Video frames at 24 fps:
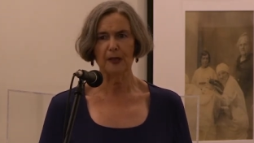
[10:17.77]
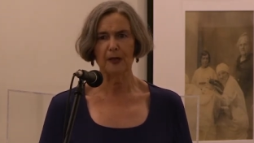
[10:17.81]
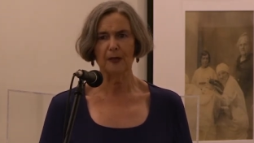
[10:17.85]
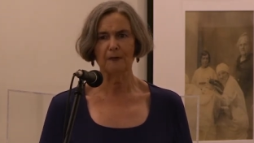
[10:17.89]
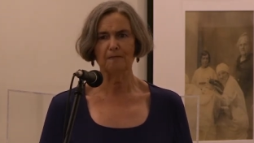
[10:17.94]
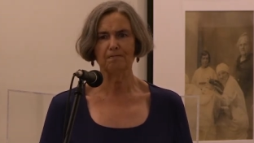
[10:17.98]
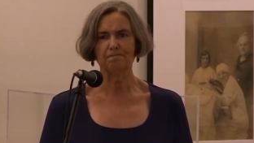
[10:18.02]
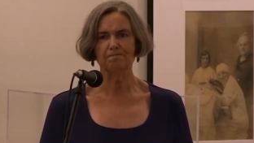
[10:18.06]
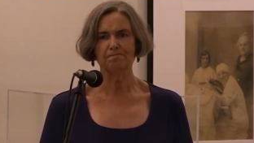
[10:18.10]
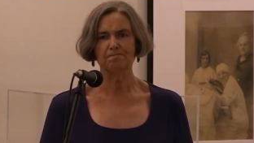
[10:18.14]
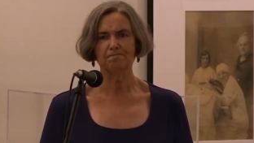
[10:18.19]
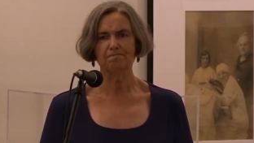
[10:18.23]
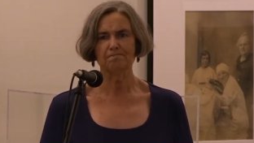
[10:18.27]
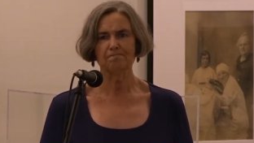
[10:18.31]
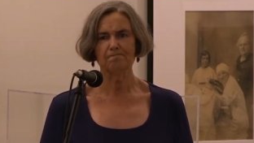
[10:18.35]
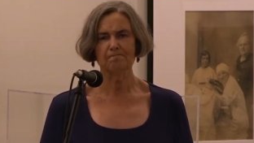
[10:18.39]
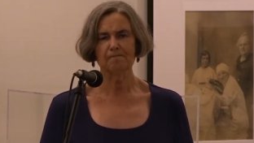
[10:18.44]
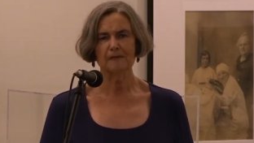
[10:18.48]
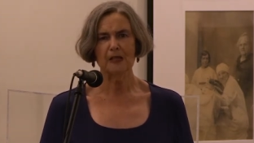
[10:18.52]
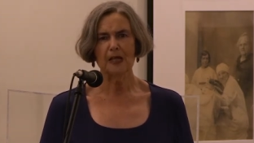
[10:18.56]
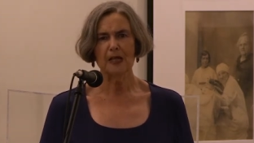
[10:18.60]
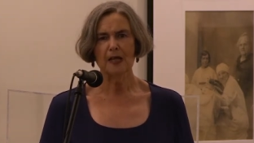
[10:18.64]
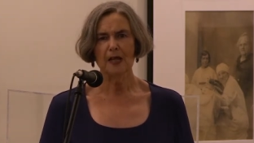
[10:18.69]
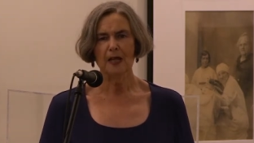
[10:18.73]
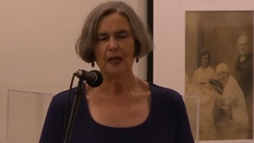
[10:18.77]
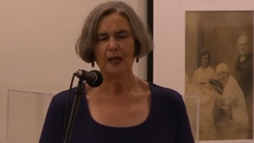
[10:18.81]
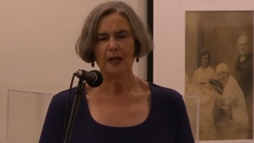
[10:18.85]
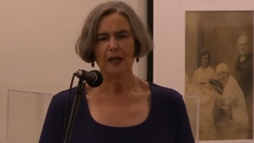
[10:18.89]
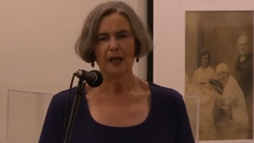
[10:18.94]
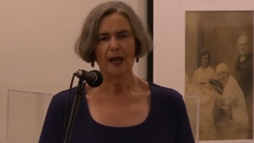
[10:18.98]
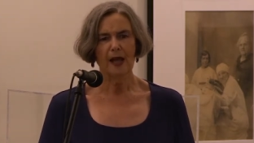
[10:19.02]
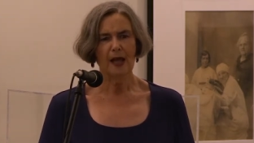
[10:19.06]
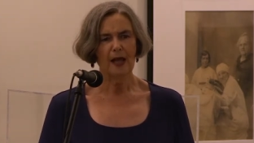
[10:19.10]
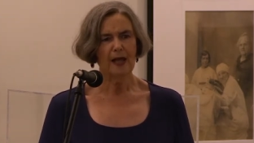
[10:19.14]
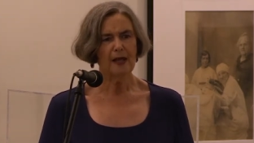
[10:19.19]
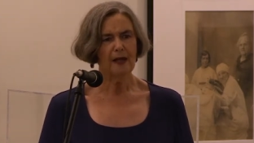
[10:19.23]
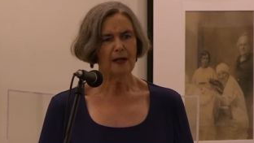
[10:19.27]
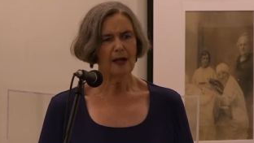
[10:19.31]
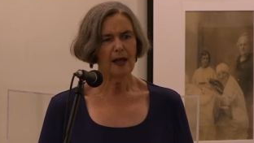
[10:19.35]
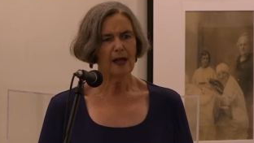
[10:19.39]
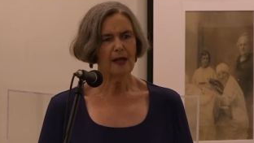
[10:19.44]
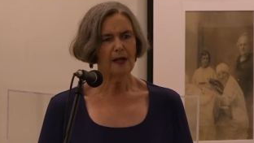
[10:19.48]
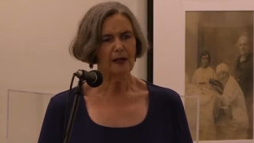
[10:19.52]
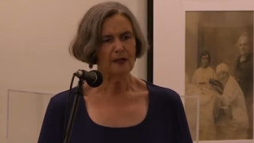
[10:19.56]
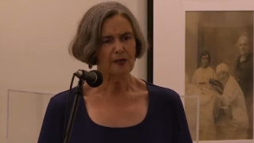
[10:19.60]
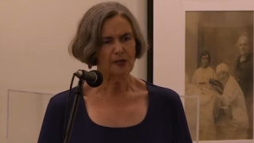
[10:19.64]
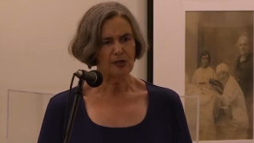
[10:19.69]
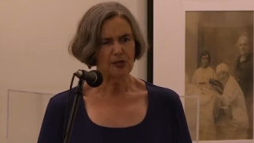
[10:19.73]
Aunt
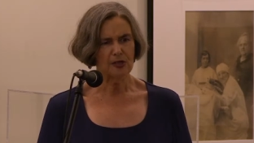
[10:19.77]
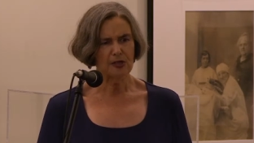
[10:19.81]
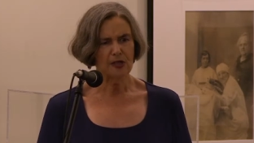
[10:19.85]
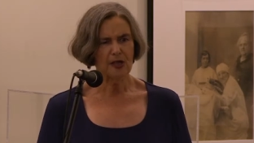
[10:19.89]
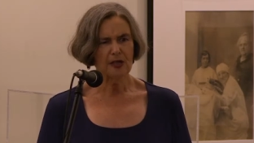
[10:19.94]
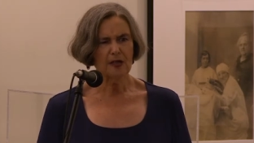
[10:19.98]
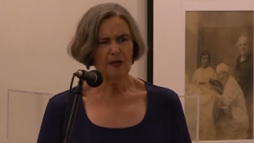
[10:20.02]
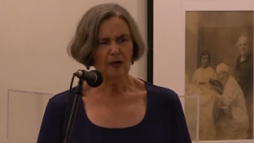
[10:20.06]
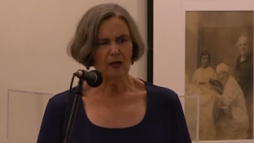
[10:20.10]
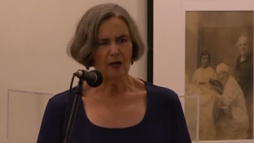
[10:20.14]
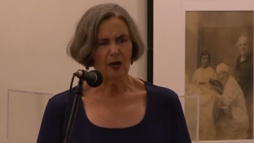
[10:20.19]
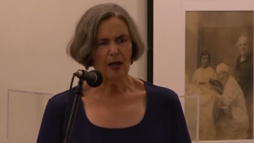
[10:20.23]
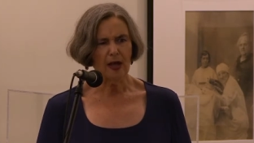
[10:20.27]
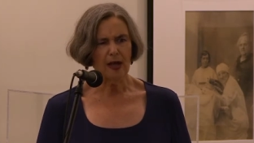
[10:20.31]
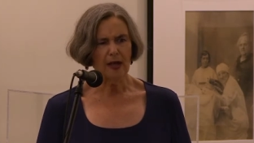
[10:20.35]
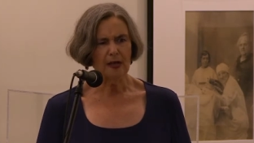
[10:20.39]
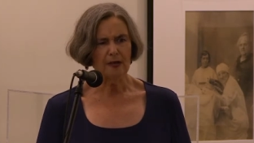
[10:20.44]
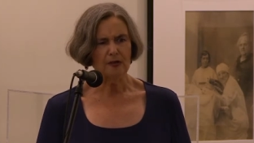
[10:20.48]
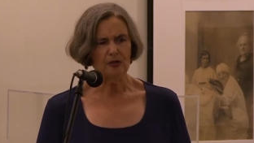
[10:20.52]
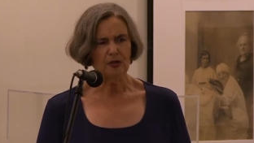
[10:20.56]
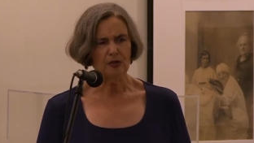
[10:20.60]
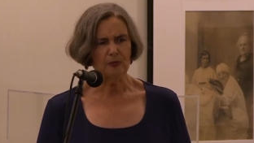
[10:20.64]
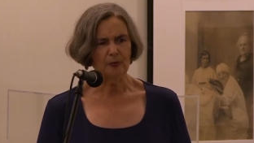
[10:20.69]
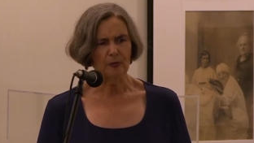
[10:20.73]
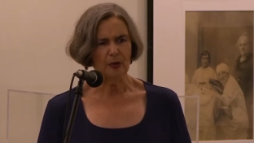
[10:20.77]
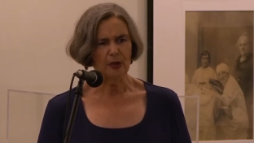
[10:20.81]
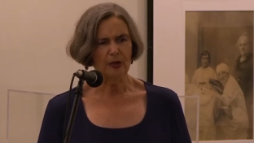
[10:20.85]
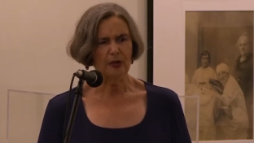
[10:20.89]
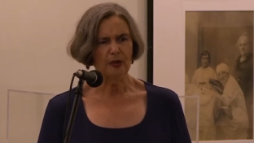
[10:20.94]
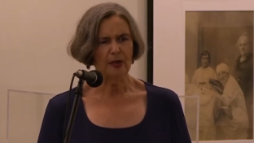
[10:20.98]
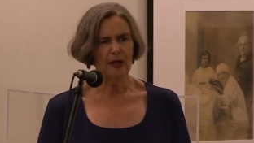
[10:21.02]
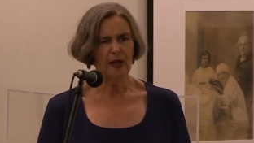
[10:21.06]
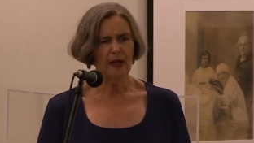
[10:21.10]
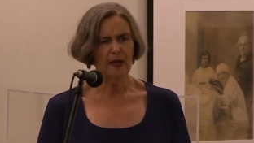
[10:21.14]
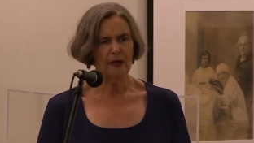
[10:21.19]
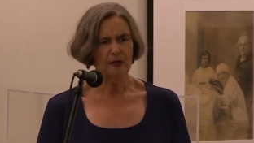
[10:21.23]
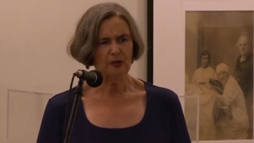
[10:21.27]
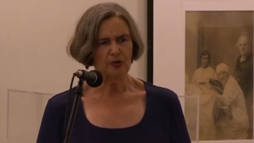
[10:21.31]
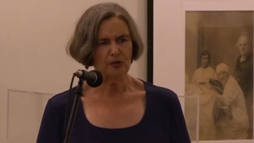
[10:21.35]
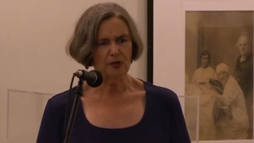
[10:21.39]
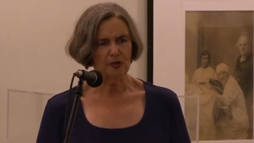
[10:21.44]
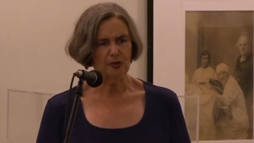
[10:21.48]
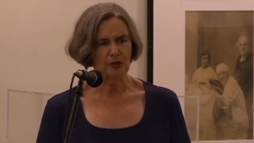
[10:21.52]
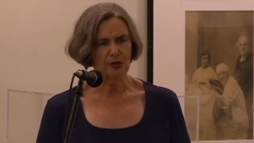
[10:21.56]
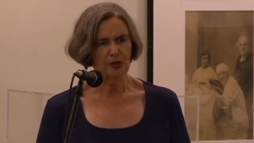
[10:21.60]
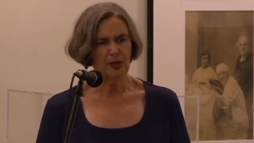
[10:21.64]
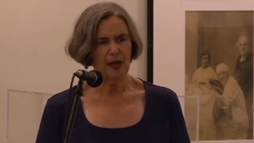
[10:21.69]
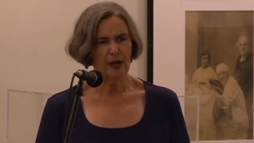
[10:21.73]
Alice still had some
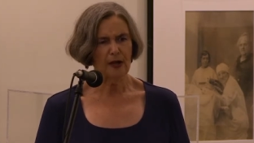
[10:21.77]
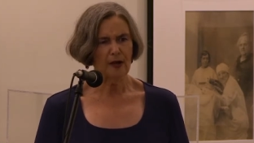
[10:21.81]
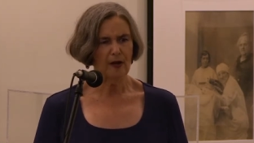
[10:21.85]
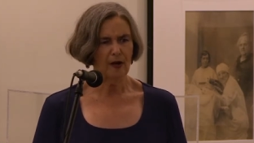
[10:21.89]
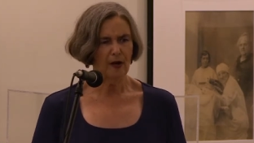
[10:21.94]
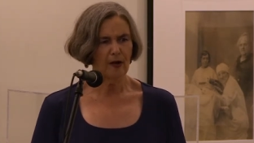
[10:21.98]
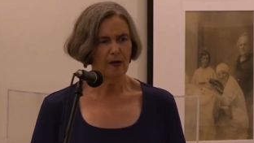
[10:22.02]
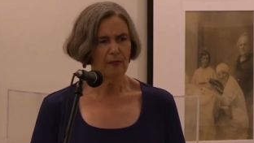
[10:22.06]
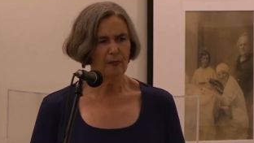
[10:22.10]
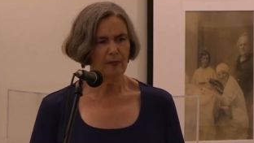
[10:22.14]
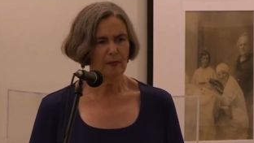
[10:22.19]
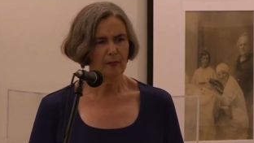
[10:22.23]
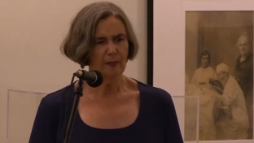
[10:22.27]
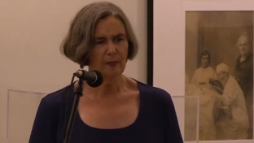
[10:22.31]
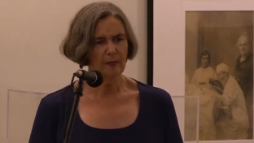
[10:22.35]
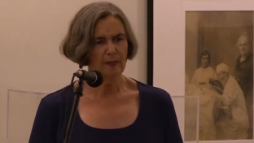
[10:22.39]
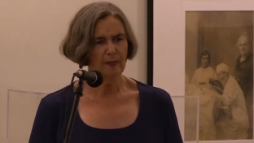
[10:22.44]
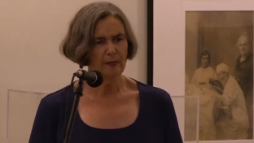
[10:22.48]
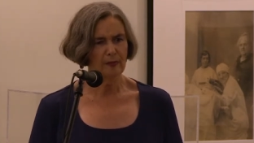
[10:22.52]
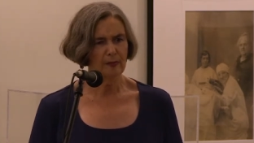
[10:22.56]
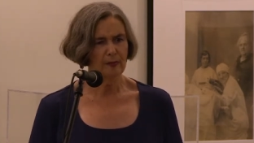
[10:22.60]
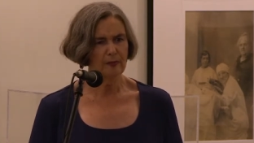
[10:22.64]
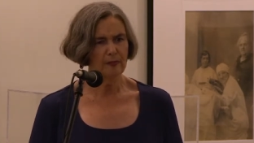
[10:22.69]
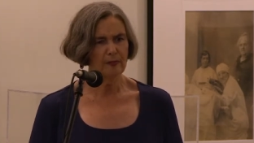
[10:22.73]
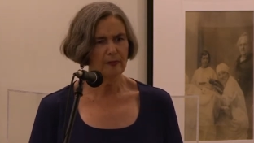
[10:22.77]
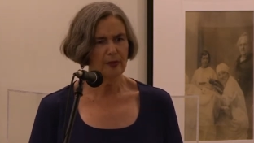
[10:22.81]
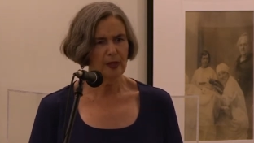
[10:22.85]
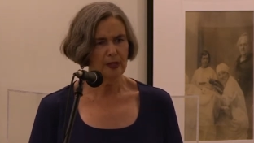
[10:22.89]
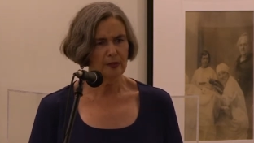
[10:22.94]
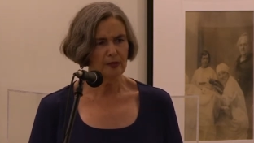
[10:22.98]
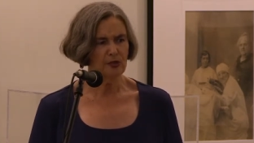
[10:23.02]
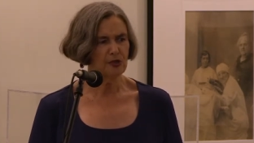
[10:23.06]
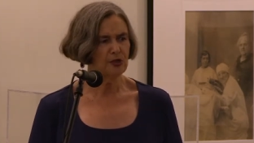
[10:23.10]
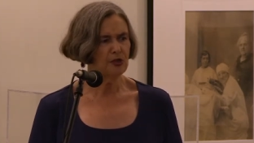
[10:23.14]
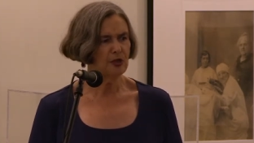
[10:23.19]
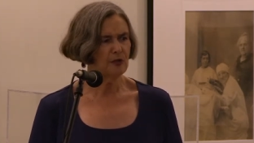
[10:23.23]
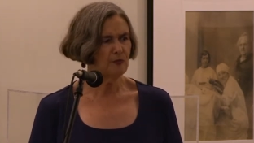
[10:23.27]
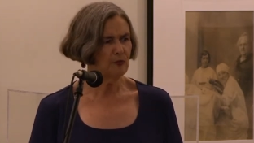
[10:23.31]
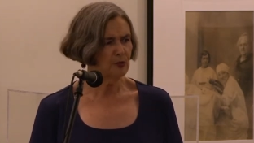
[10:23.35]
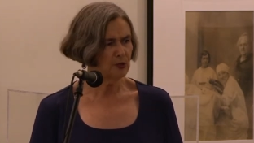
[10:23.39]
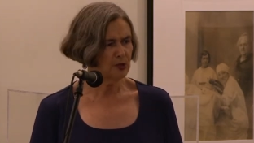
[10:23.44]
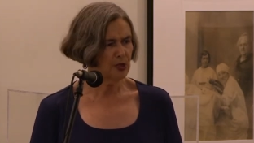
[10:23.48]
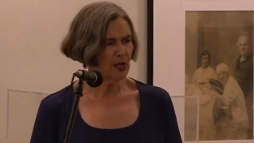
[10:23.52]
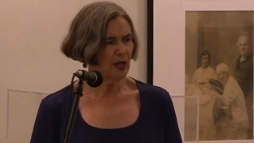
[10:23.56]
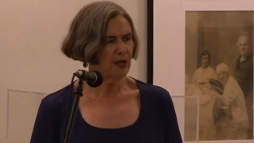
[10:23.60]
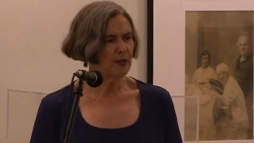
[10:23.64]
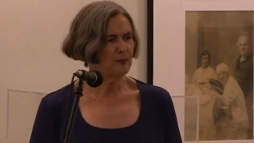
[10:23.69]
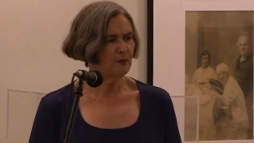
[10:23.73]
connections there, that she
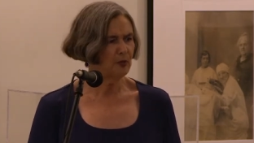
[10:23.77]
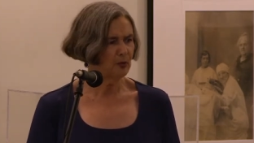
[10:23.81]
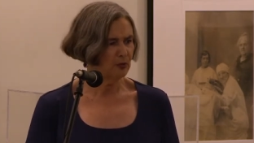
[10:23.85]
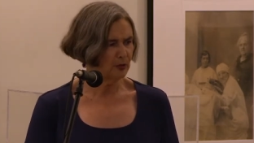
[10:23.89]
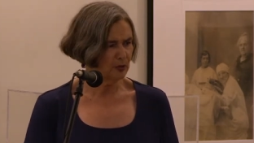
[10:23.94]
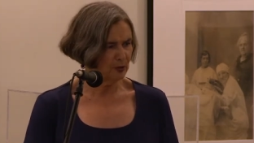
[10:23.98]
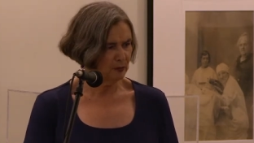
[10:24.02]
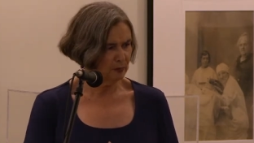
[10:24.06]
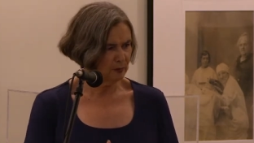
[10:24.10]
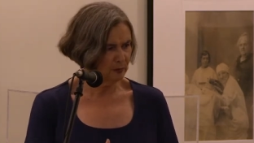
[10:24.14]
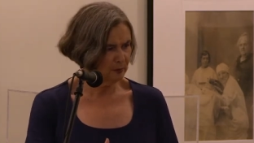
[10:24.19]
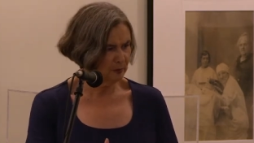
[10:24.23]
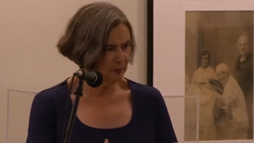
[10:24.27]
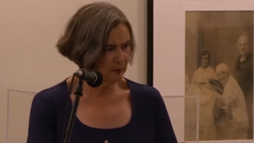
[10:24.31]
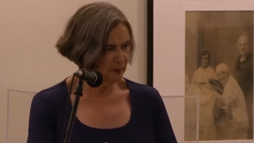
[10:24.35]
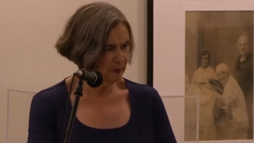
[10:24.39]
was able to